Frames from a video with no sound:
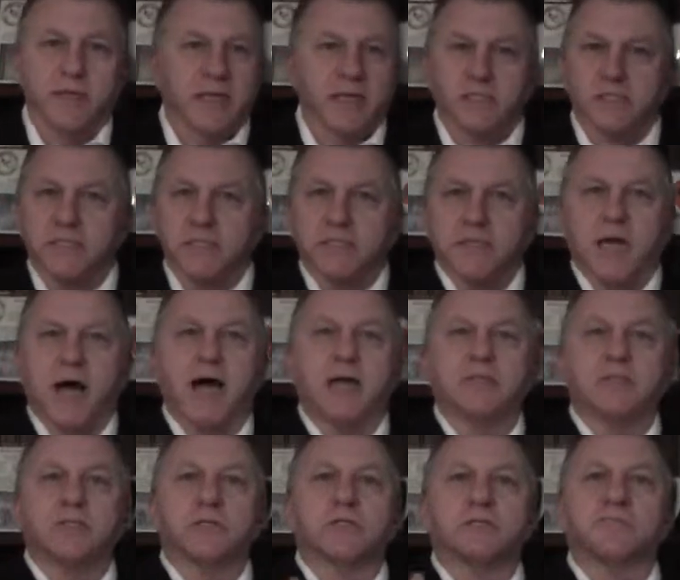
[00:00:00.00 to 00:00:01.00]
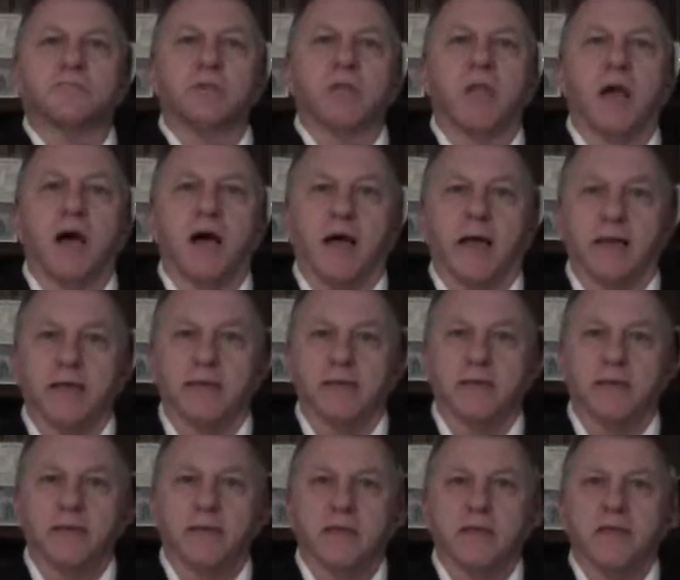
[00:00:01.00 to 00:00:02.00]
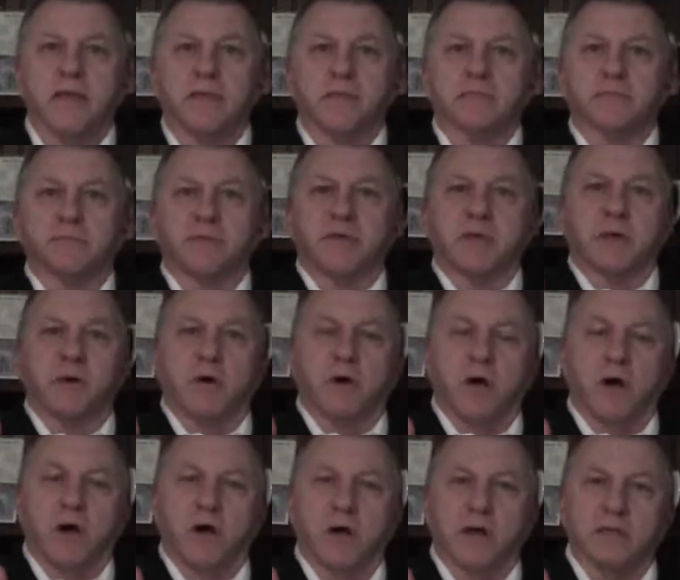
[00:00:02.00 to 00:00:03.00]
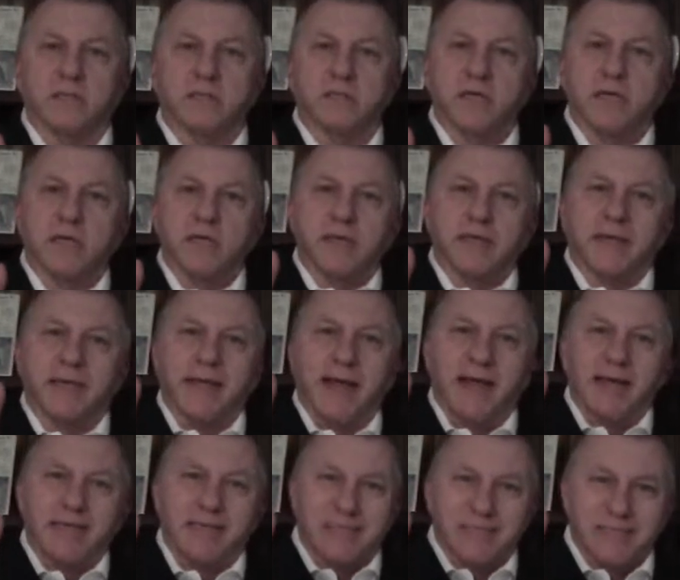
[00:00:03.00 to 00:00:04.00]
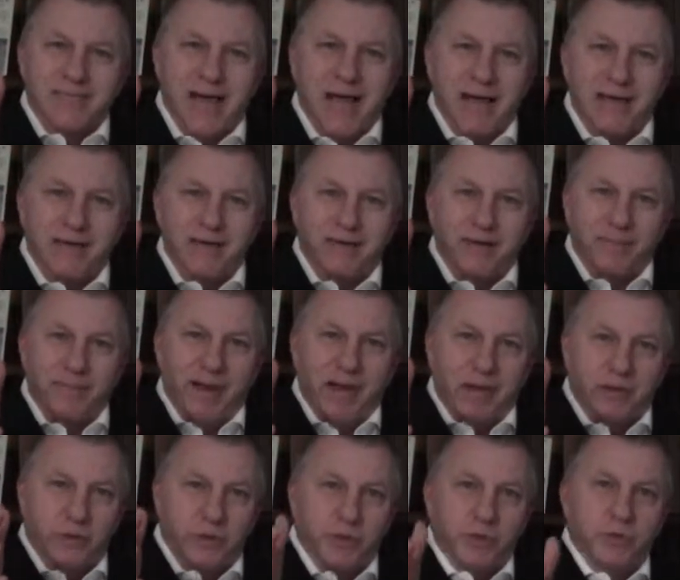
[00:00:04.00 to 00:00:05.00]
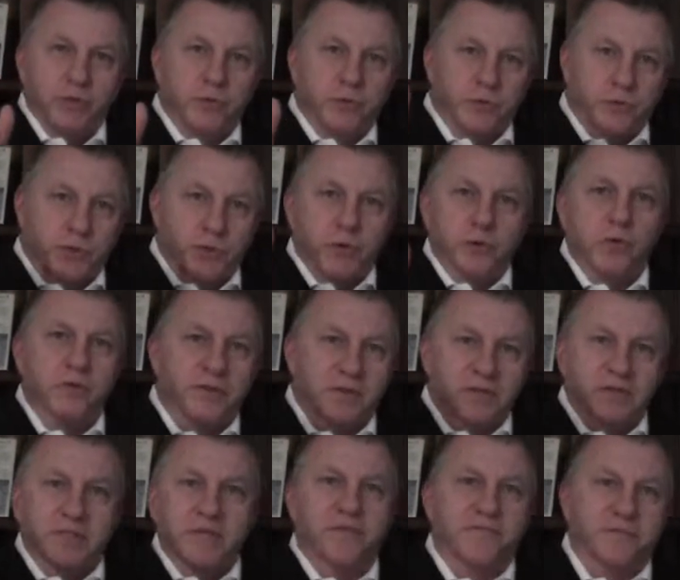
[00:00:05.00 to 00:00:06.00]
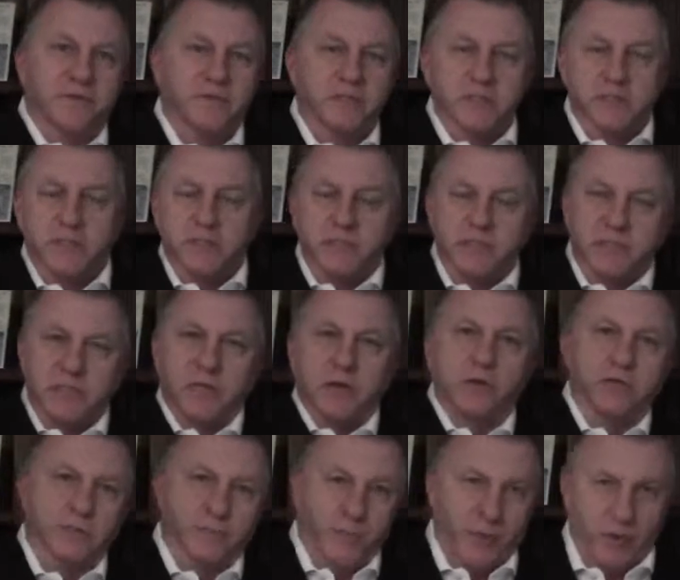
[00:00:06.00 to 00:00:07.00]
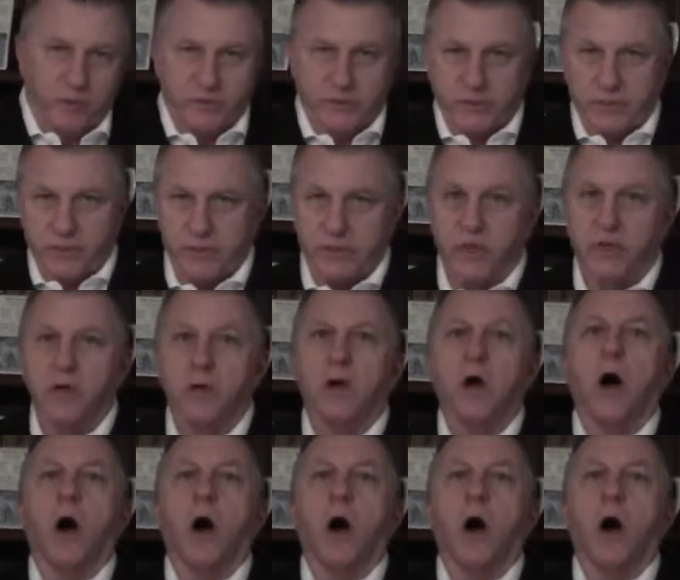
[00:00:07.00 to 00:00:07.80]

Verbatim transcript: It's not just blind. It's because they got excited about you. You're the difference. The salesperson